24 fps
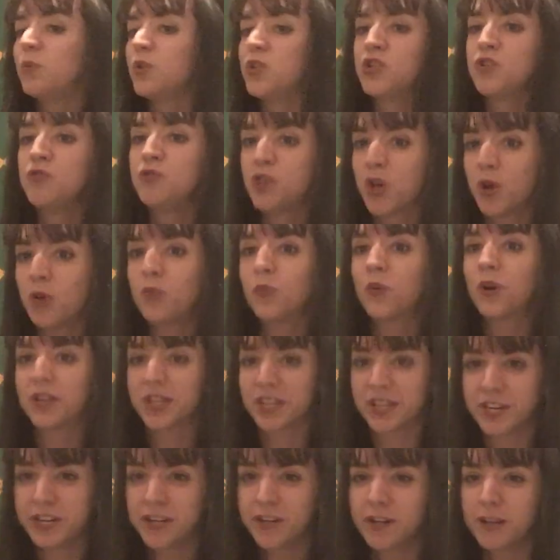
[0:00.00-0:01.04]
what you don't want to
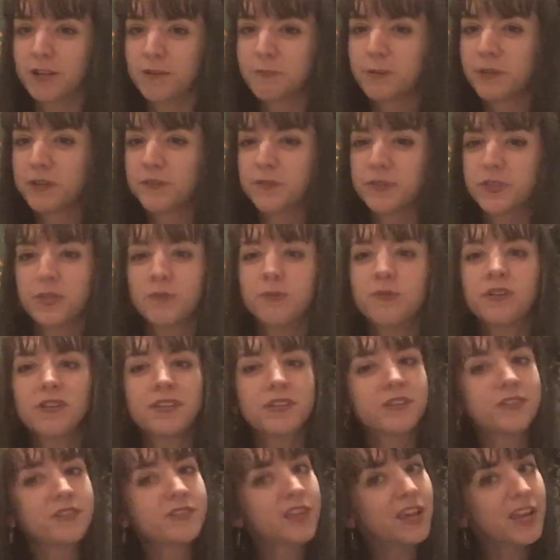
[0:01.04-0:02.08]
hear. But if someone
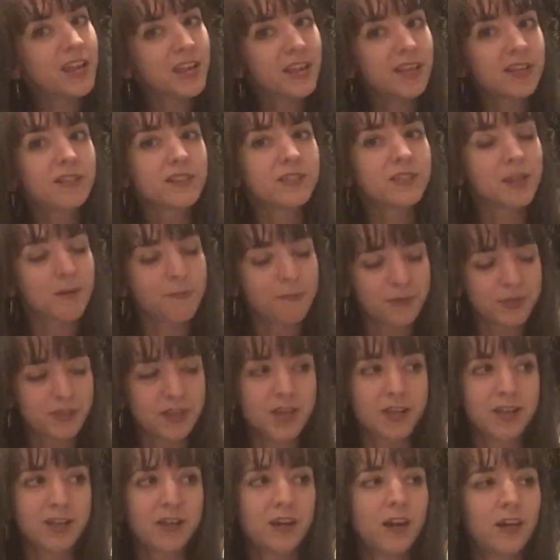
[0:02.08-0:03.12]
is saying
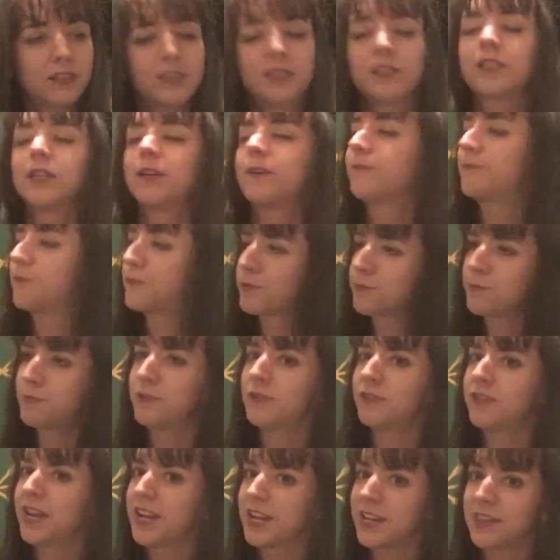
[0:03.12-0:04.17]
something
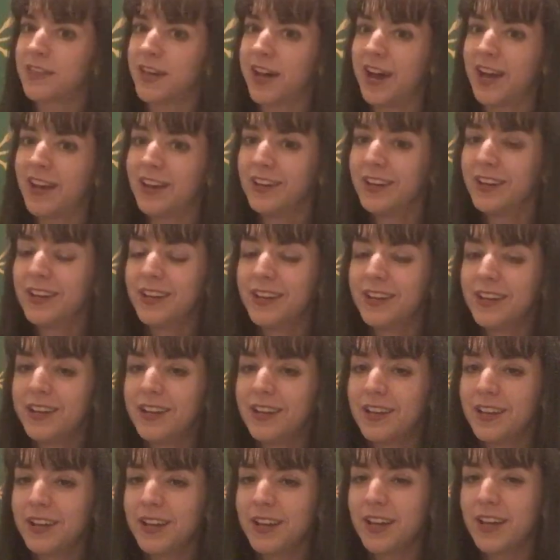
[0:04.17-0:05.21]
uncomfortable like that,
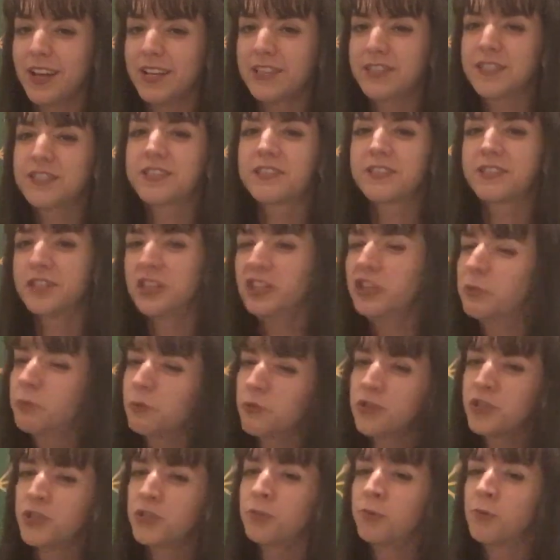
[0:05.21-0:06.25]
and still
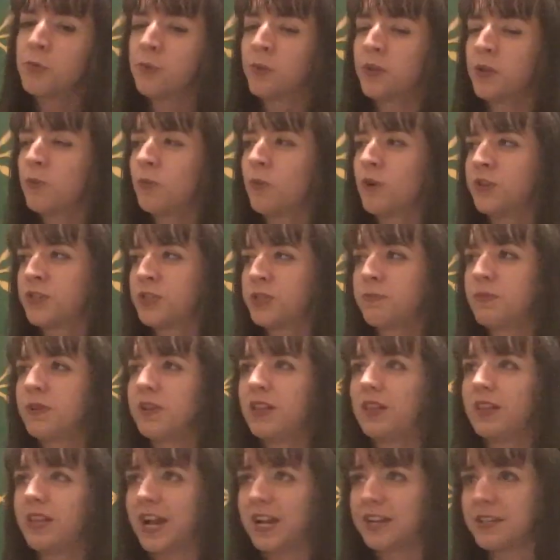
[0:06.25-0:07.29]
presumably wants to be
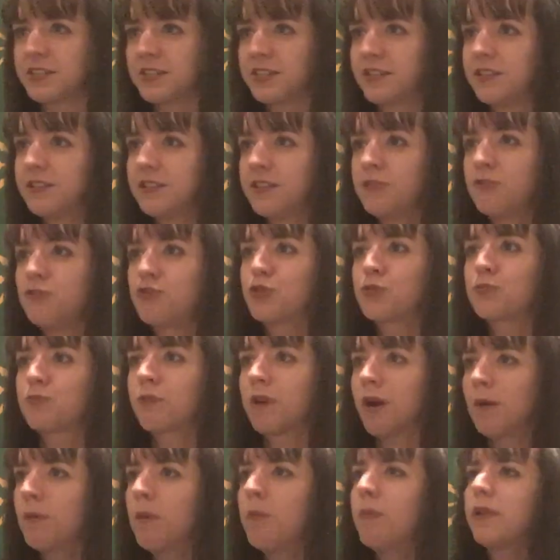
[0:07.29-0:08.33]
elected, then there's
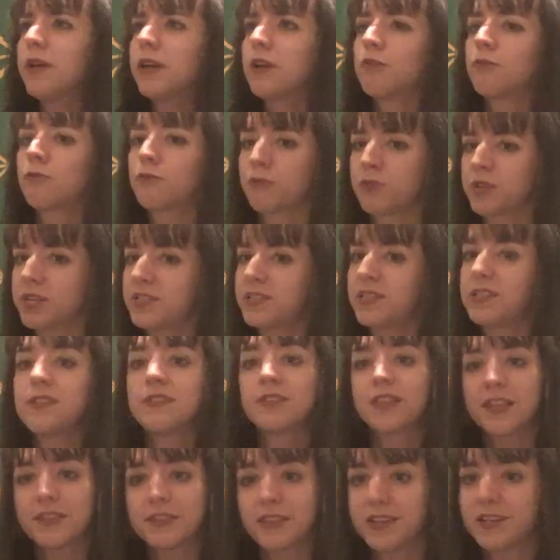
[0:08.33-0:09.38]
probably a reason
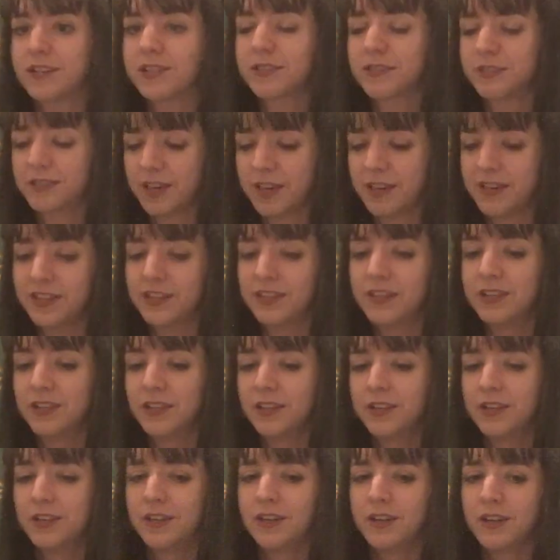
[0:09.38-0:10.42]
that they said it.
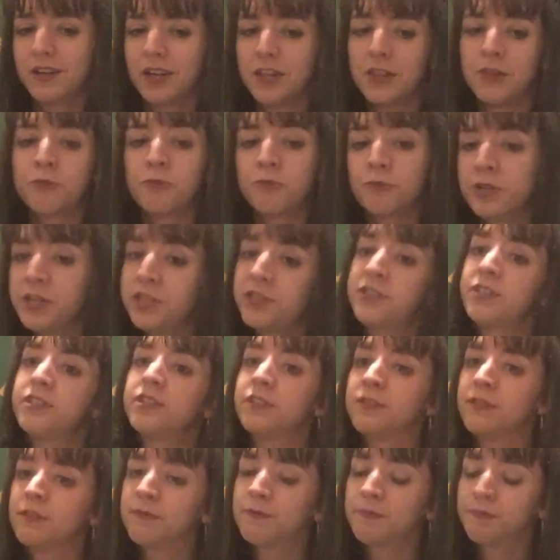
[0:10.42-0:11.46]
And the
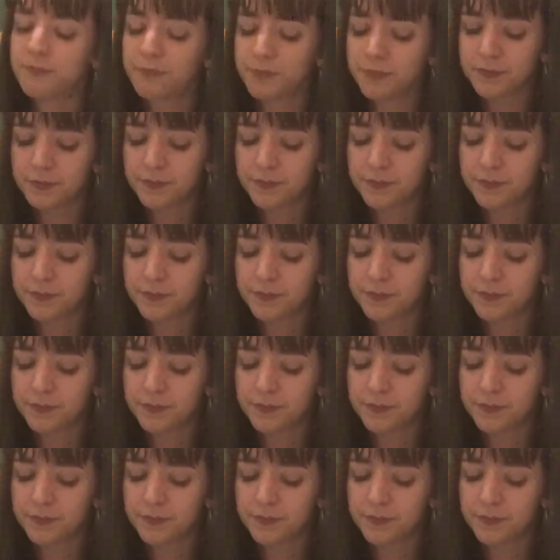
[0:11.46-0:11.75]
reason